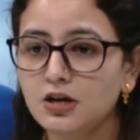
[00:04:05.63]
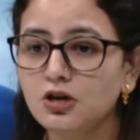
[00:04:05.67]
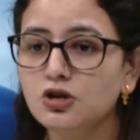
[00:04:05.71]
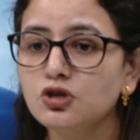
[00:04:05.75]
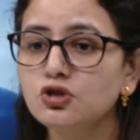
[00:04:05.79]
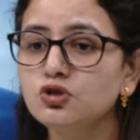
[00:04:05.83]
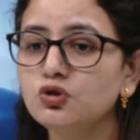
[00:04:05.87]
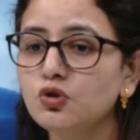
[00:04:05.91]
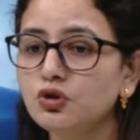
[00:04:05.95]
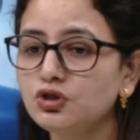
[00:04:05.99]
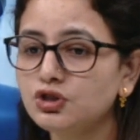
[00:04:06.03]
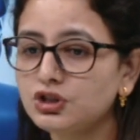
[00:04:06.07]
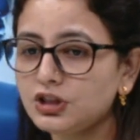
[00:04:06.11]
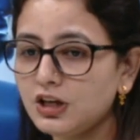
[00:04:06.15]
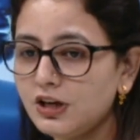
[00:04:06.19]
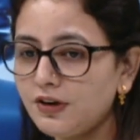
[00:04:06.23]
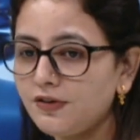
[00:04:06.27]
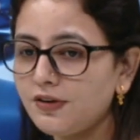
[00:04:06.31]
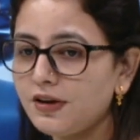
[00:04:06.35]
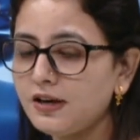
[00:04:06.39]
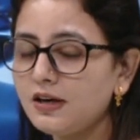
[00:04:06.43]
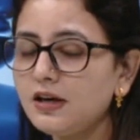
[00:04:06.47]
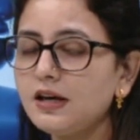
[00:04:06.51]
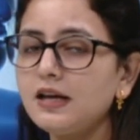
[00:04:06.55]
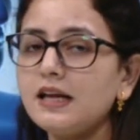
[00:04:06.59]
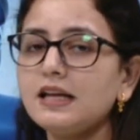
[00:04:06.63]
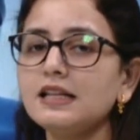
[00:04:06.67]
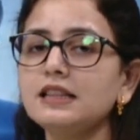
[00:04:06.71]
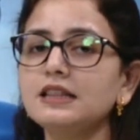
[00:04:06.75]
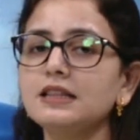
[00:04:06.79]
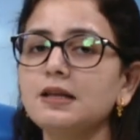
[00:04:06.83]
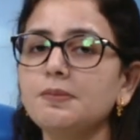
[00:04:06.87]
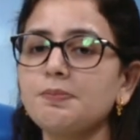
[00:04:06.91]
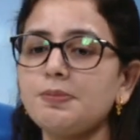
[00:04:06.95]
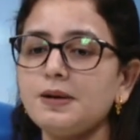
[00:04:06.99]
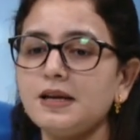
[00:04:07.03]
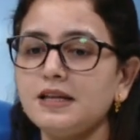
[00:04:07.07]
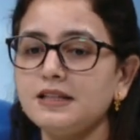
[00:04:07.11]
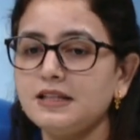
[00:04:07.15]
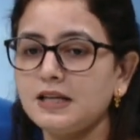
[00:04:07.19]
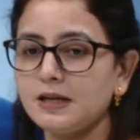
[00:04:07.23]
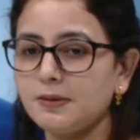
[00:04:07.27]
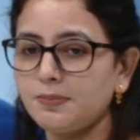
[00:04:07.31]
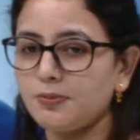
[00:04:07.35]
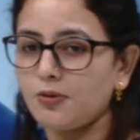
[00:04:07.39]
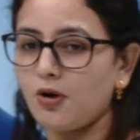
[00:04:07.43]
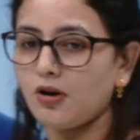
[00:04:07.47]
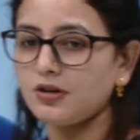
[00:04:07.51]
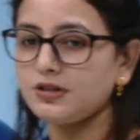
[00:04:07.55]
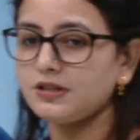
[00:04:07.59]
So children, in the breathing
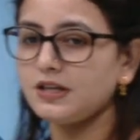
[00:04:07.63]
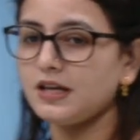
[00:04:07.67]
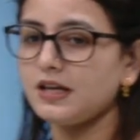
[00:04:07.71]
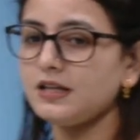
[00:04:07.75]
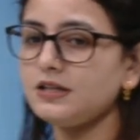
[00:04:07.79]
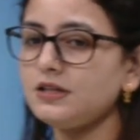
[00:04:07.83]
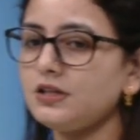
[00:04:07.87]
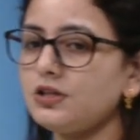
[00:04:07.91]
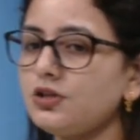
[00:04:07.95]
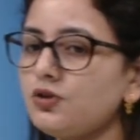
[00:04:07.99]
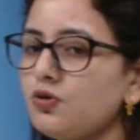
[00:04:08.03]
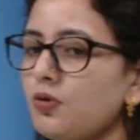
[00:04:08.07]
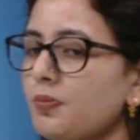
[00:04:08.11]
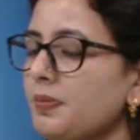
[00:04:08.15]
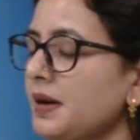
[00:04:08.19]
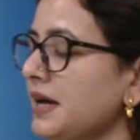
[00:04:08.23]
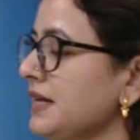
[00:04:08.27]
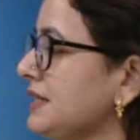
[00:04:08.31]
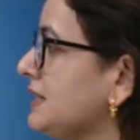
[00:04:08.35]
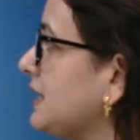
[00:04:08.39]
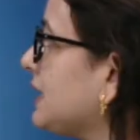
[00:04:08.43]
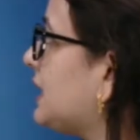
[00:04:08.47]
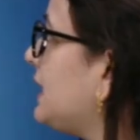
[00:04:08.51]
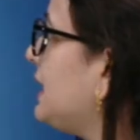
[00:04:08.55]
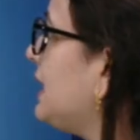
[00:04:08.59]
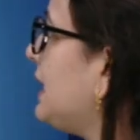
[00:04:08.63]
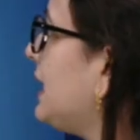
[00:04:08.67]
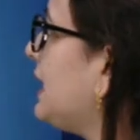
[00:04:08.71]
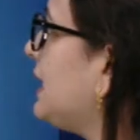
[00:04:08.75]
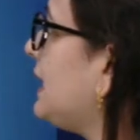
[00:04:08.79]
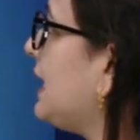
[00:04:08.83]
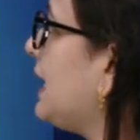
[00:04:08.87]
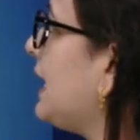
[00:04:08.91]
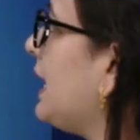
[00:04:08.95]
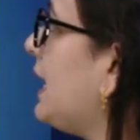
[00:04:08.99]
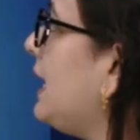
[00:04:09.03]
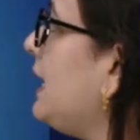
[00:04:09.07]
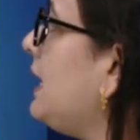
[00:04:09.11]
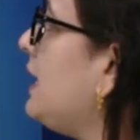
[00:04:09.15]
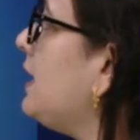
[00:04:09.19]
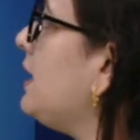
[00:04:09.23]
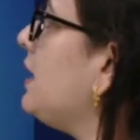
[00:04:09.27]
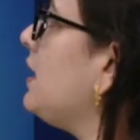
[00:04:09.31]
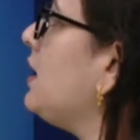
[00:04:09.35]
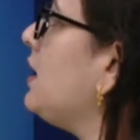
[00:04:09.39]
process, you basically inhale